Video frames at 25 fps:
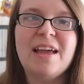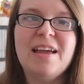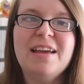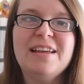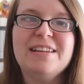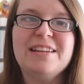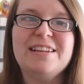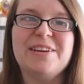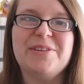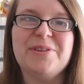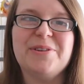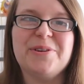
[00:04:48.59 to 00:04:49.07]

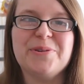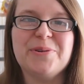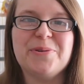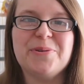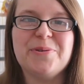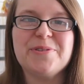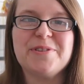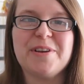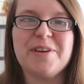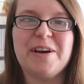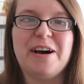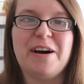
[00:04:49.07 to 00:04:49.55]
Now, you can
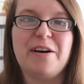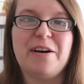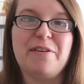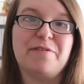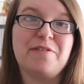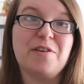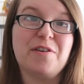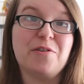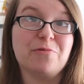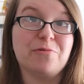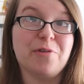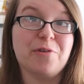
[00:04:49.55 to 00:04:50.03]
also
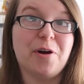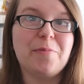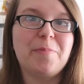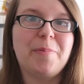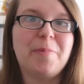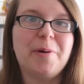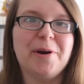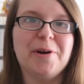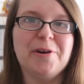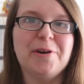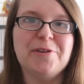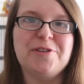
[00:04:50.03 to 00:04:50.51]
have rope
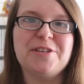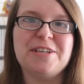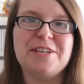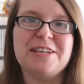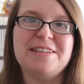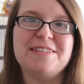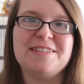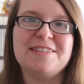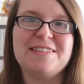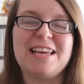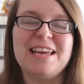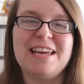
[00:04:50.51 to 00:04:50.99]

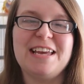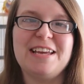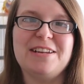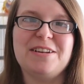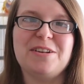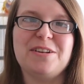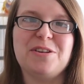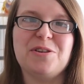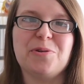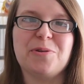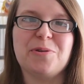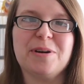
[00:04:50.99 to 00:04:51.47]
perches
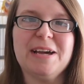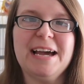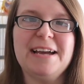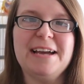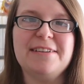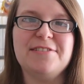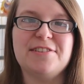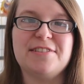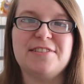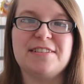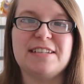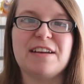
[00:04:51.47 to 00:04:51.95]
in your
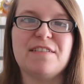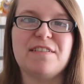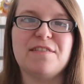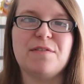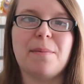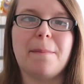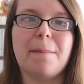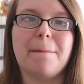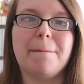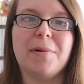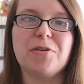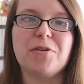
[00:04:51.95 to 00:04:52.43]
cages to give
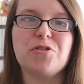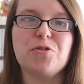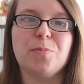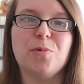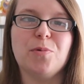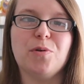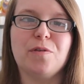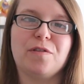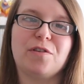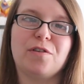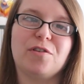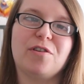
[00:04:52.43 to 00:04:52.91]
much
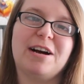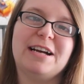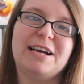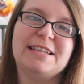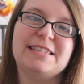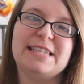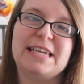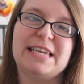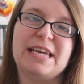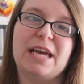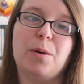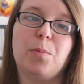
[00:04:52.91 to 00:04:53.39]
more
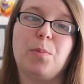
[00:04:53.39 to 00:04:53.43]
variety,